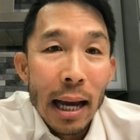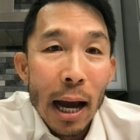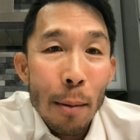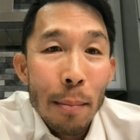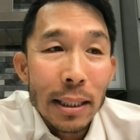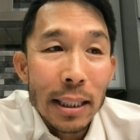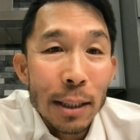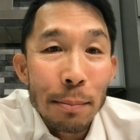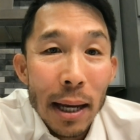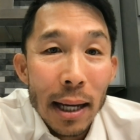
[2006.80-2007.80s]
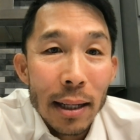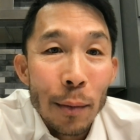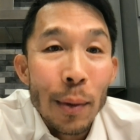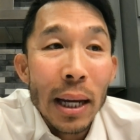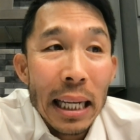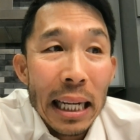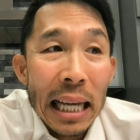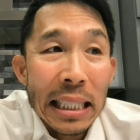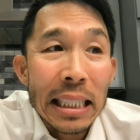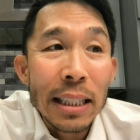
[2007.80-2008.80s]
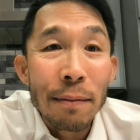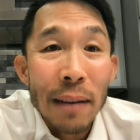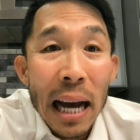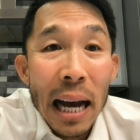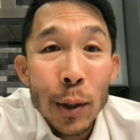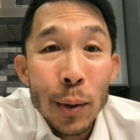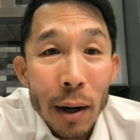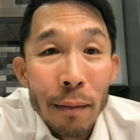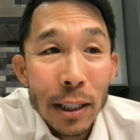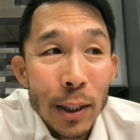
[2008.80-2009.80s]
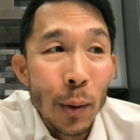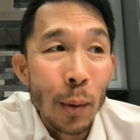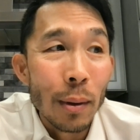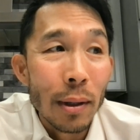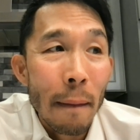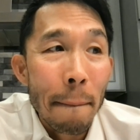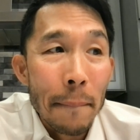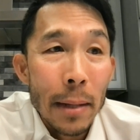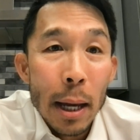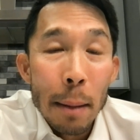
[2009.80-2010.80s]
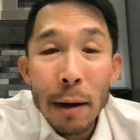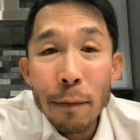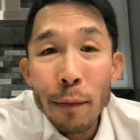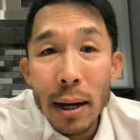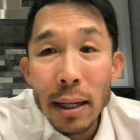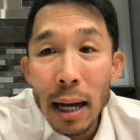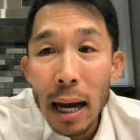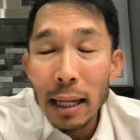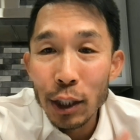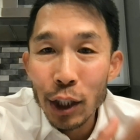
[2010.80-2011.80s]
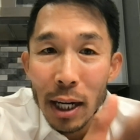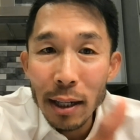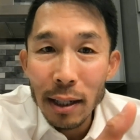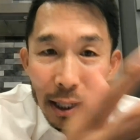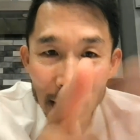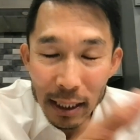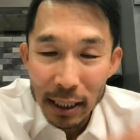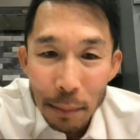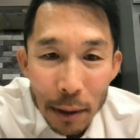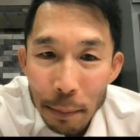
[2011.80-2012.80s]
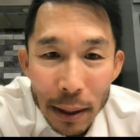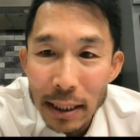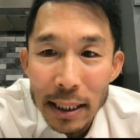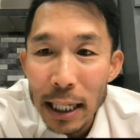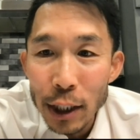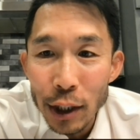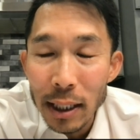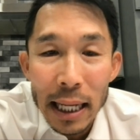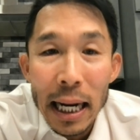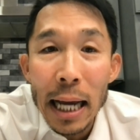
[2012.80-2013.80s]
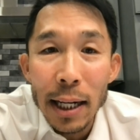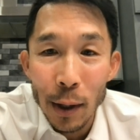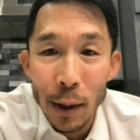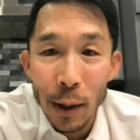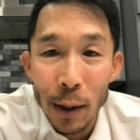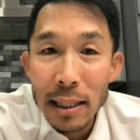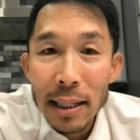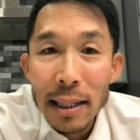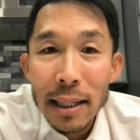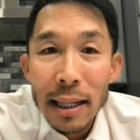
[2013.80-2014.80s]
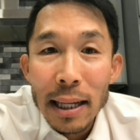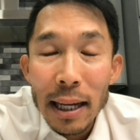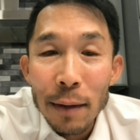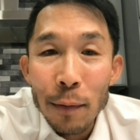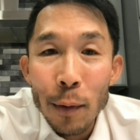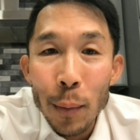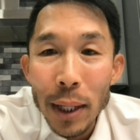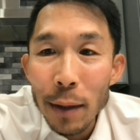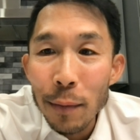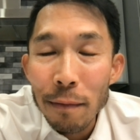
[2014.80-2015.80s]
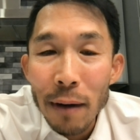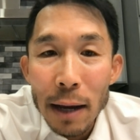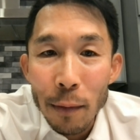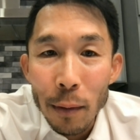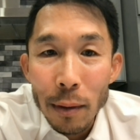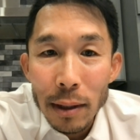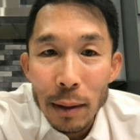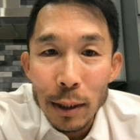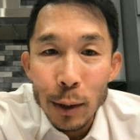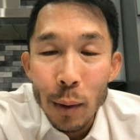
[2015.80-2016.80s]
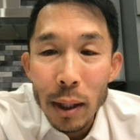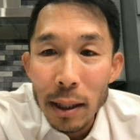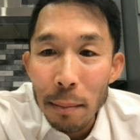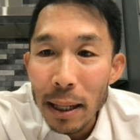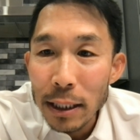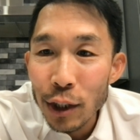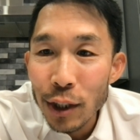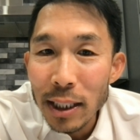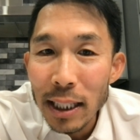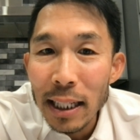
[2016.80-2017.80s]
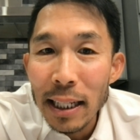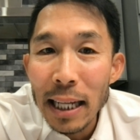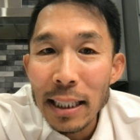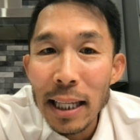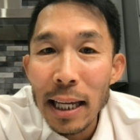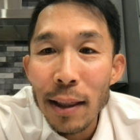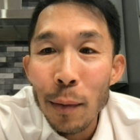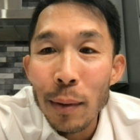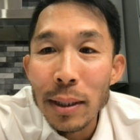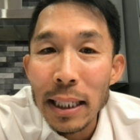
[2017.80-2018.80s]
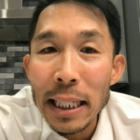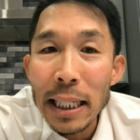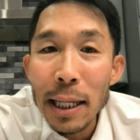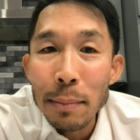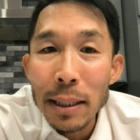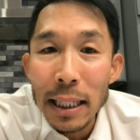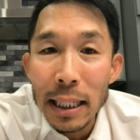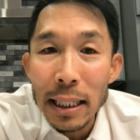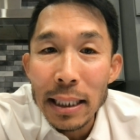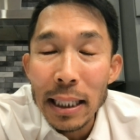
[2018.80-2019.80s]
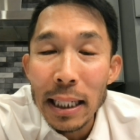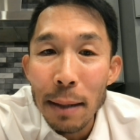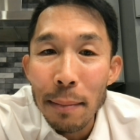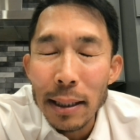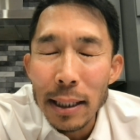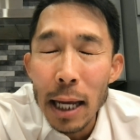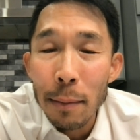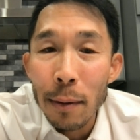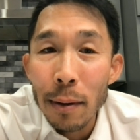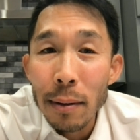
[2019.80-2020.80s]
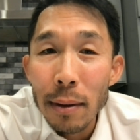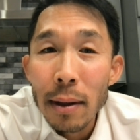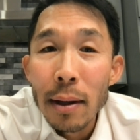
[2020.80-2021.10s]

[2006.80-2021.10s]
how much this man recognizes the value of a soul. My friend, I had shared the similar presentation in Idaho for a weekend revival. It was just one of the messages. And the next day, there was an EMT sitting at my table